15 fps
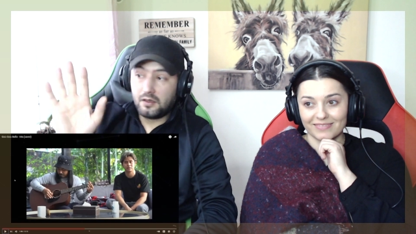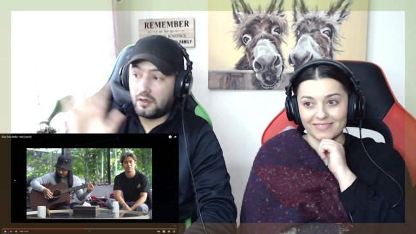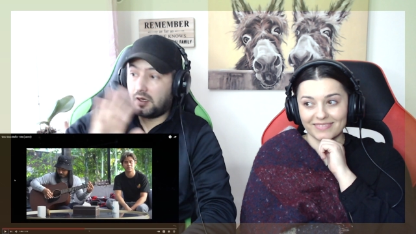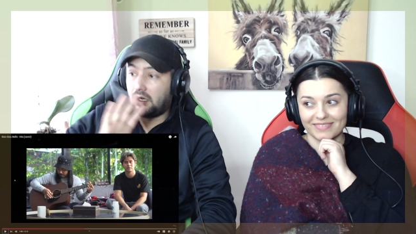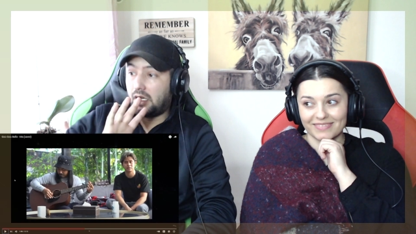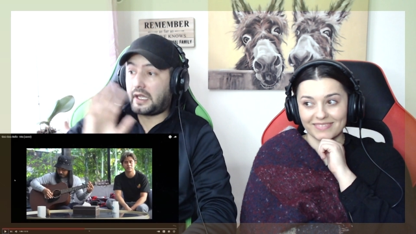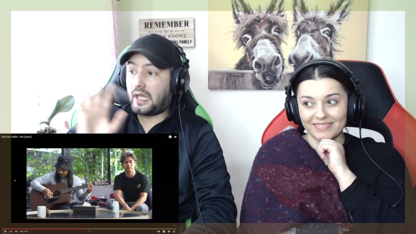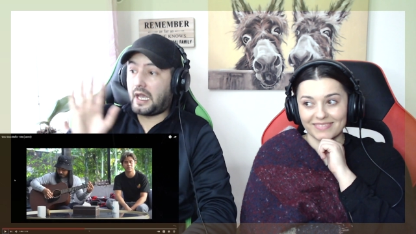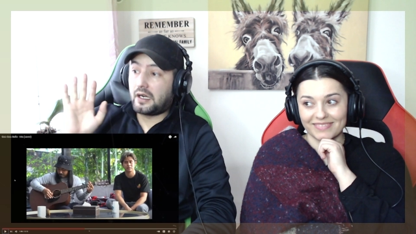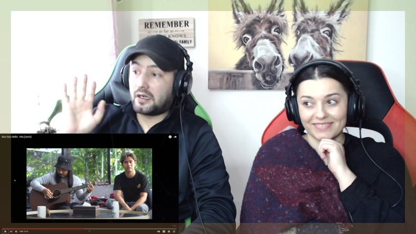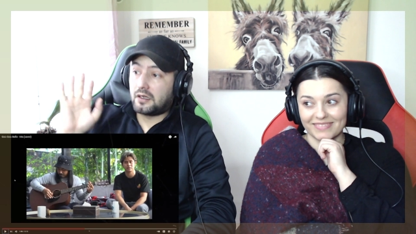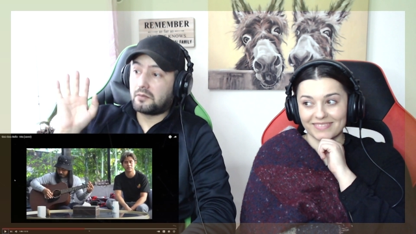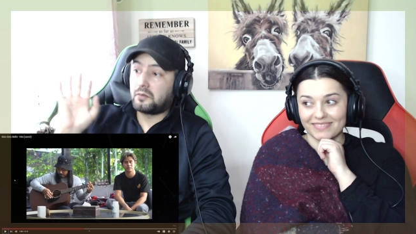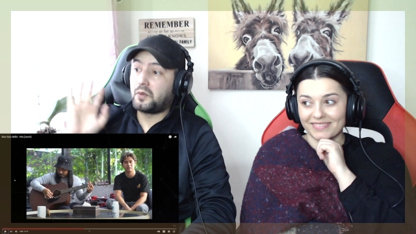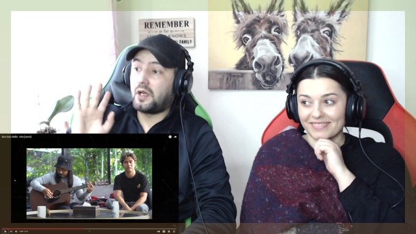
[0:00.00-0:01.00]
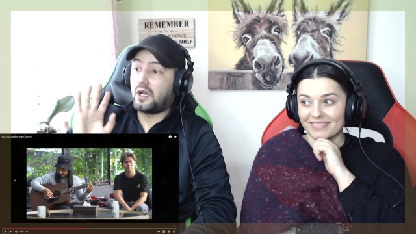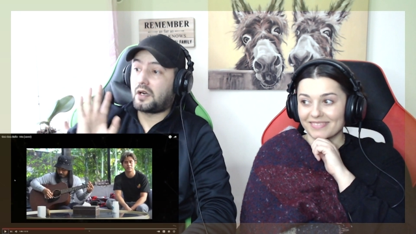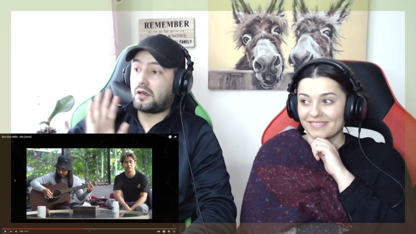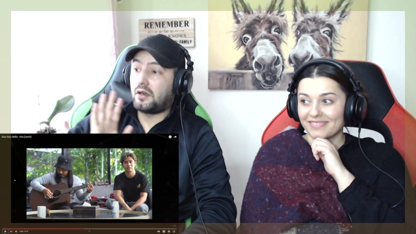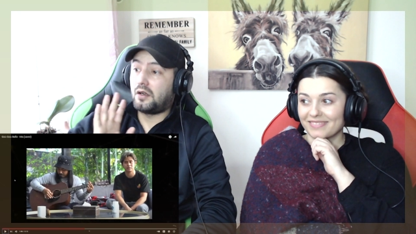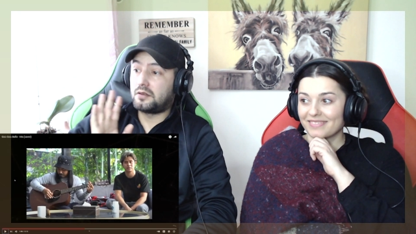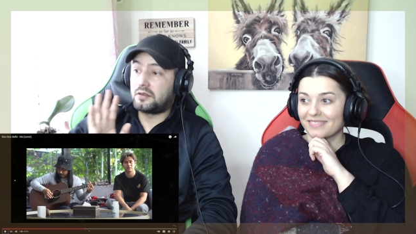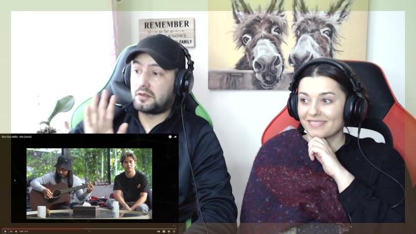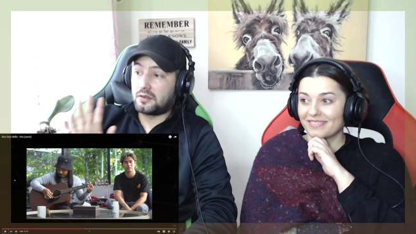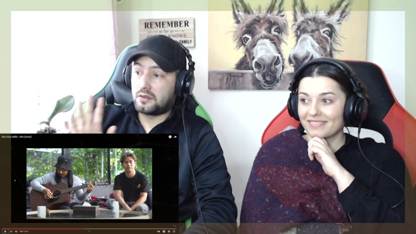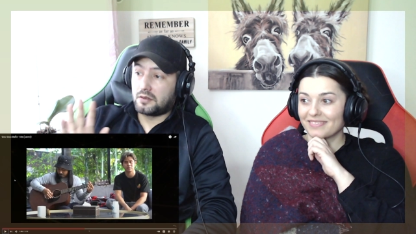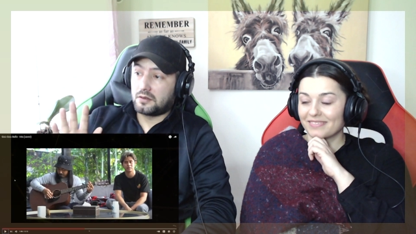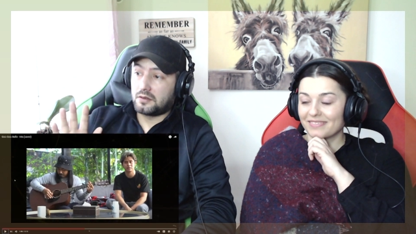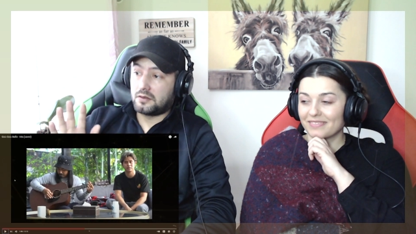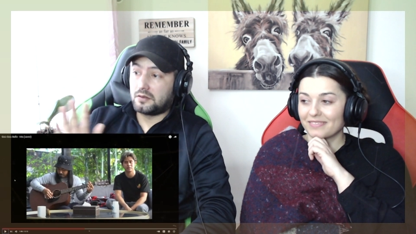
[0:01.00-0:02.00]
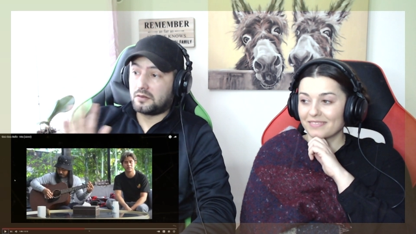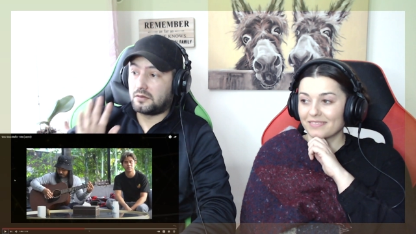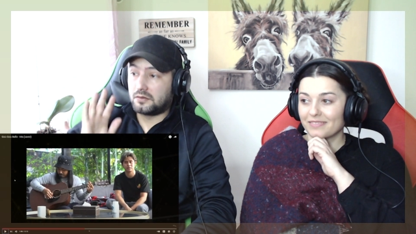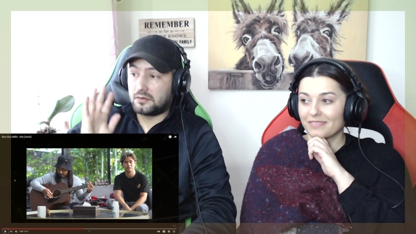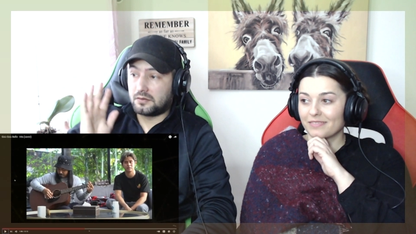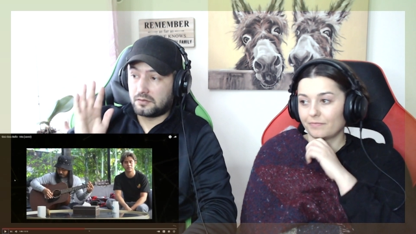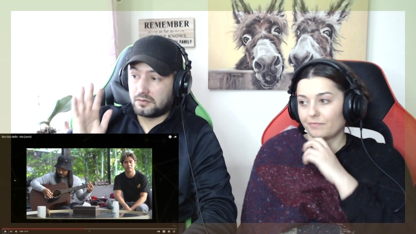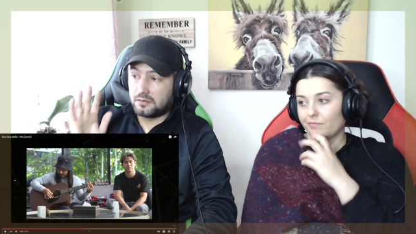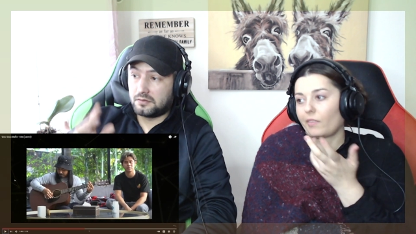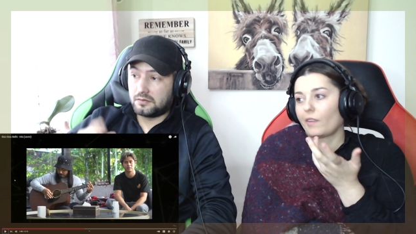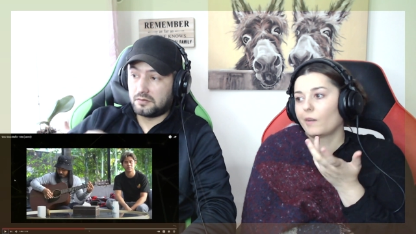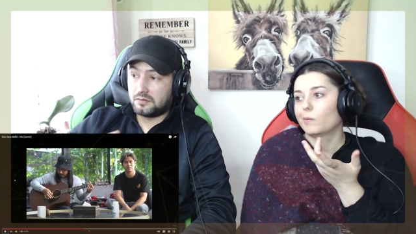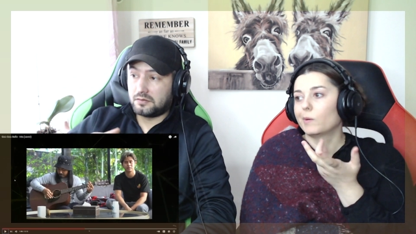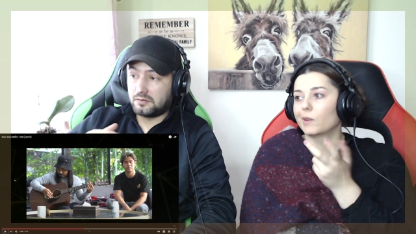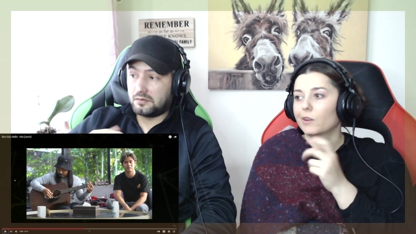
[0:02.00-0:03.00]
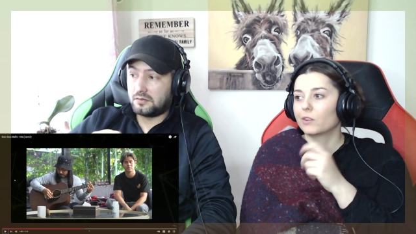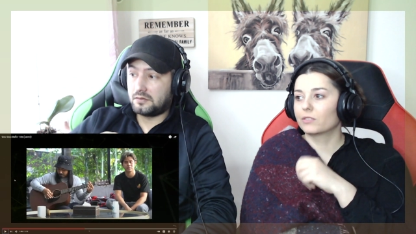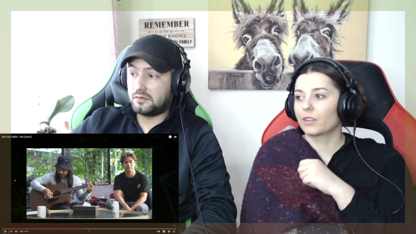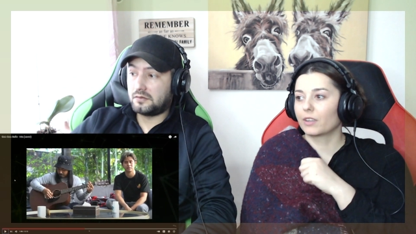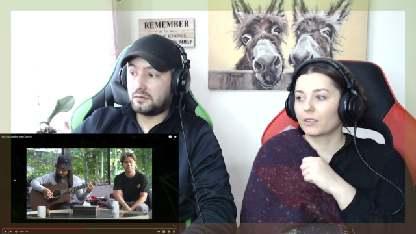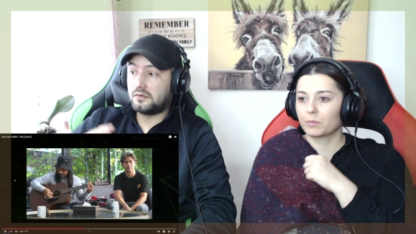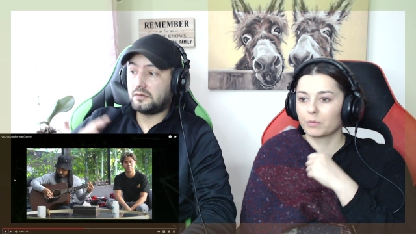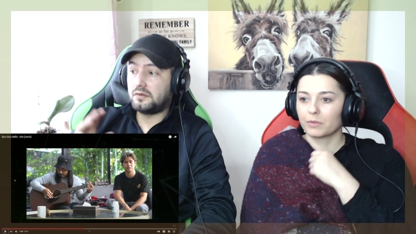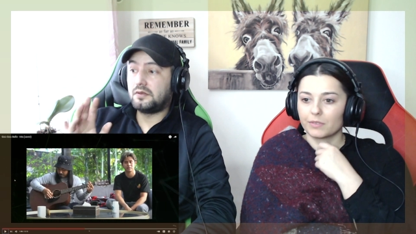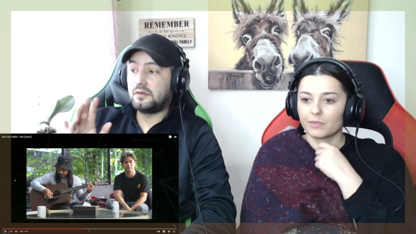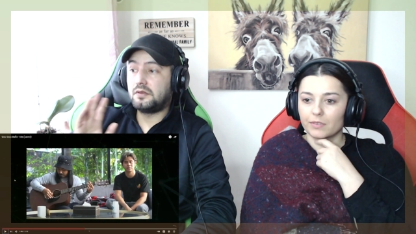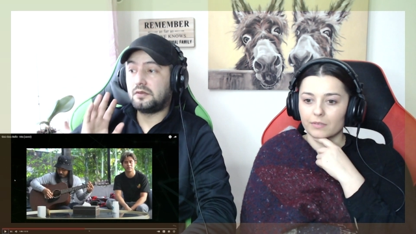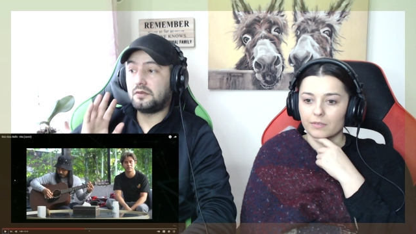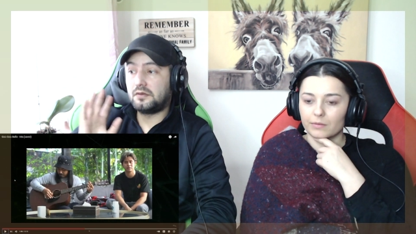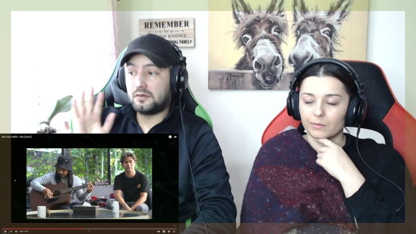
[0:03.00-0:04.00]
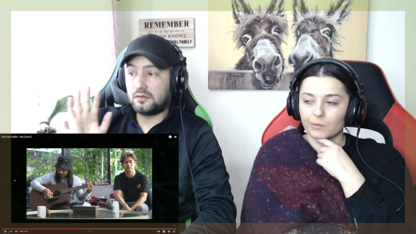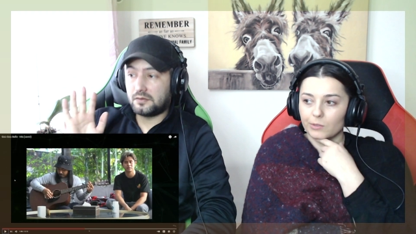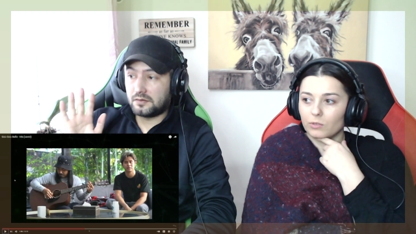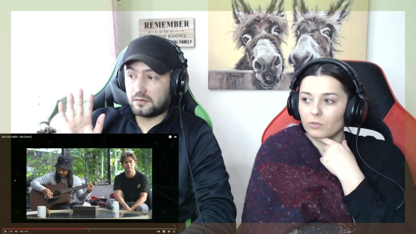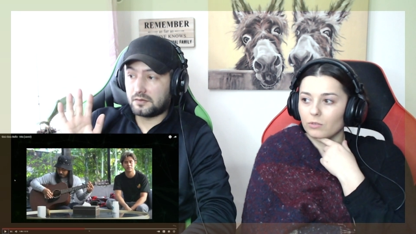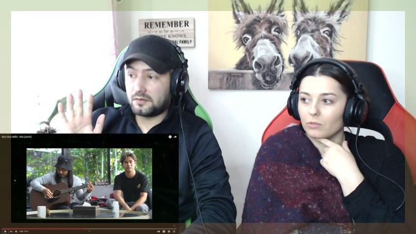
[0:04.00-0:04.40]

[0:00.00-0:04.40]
Speaker 1: Again, we are not. Uh...
Speaker 2: We're not experts. We don't